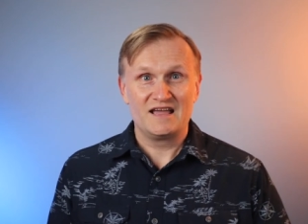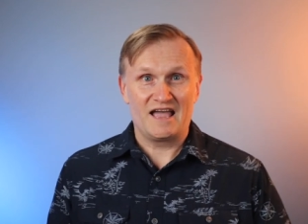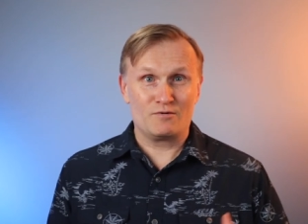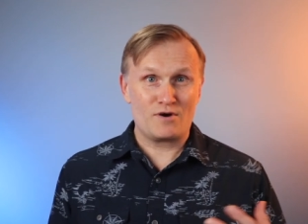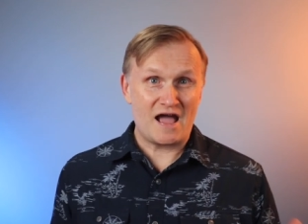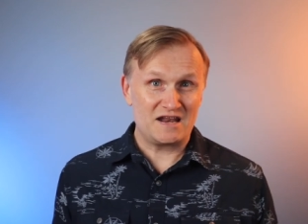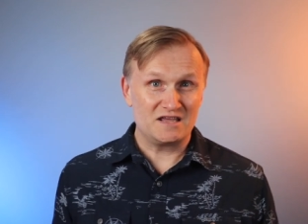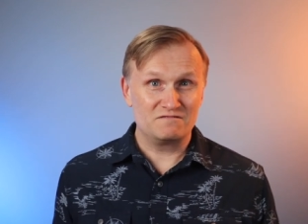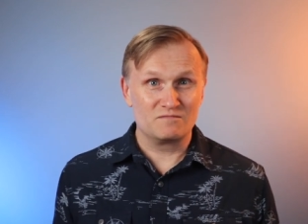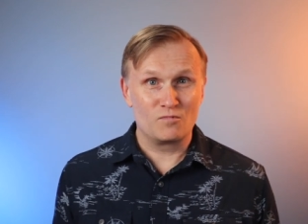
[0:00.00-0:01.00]
and we're adding
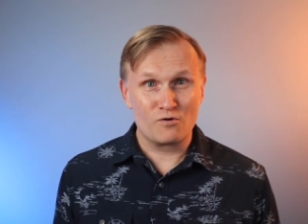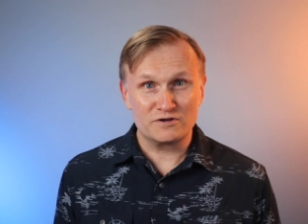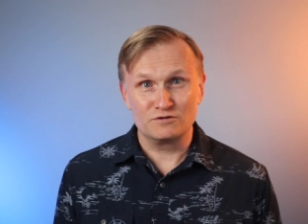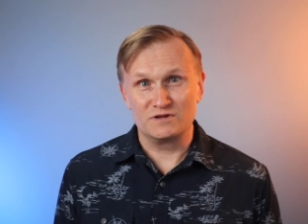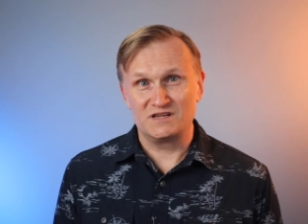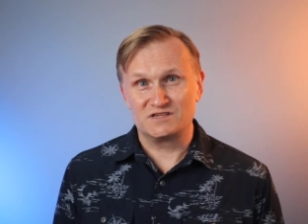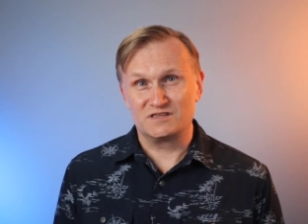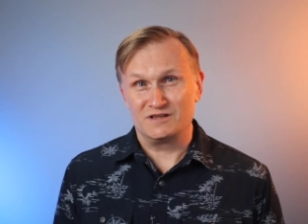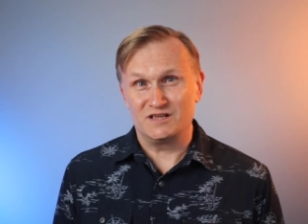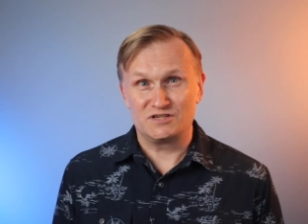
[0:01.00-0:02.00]
even more to it
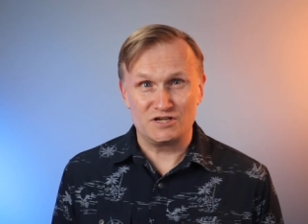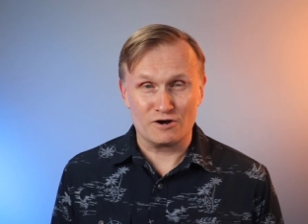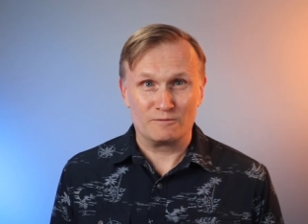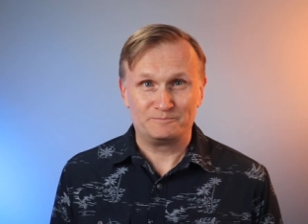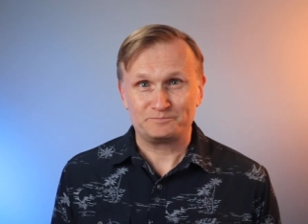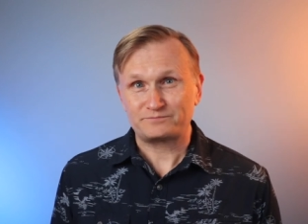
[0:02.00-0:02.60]
each year.